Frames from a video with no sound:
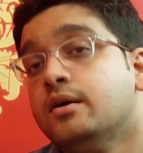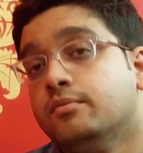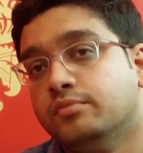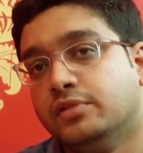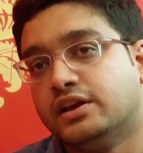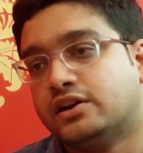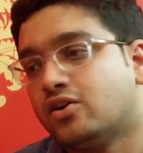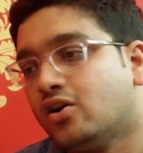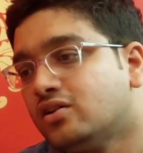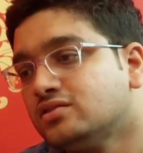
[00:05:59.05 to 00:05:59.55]

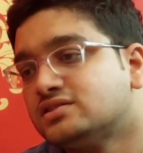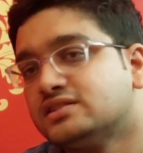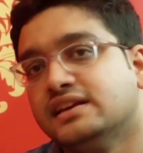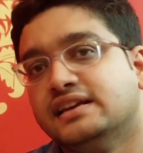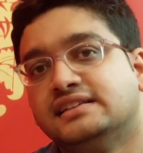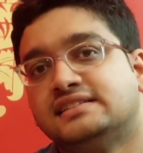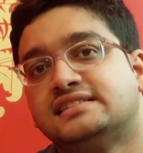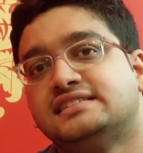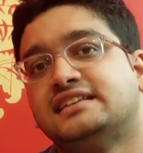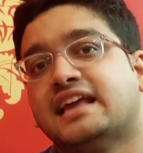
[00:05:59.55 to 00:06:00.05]
Because
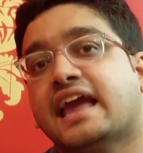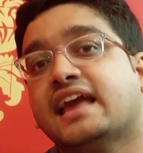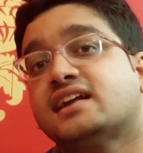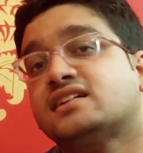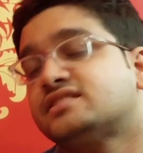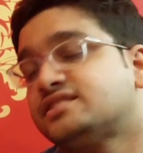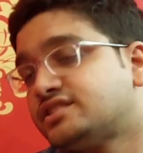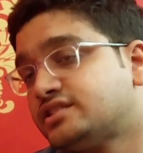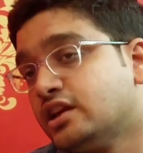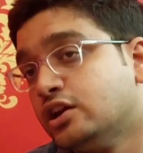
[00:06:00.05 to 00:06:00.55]
it
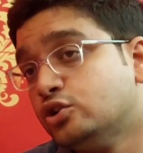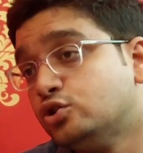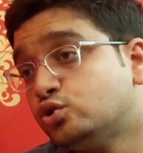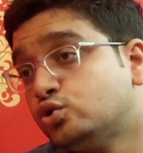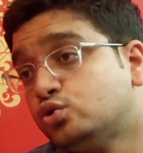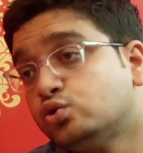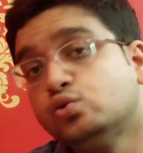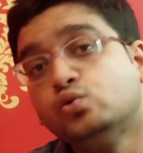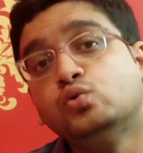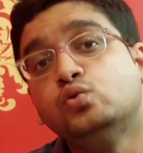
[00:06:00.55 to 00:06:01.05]
takes
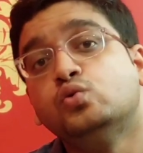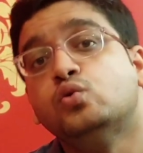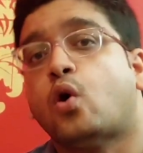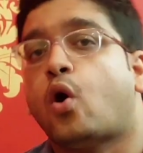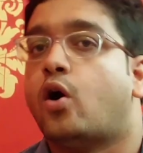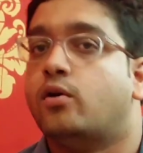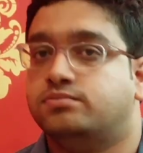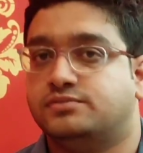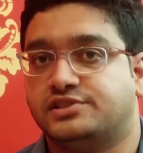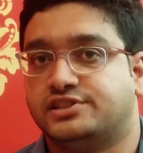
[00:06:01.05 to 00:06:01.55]
two
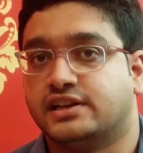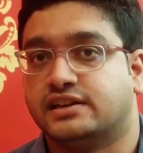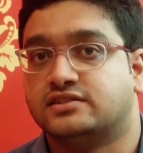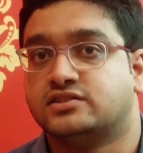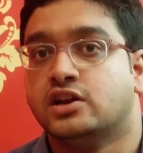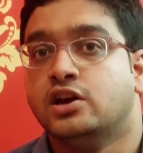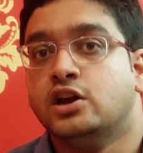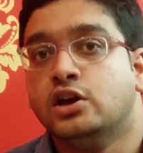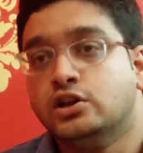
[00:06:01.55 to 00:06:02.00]
objects.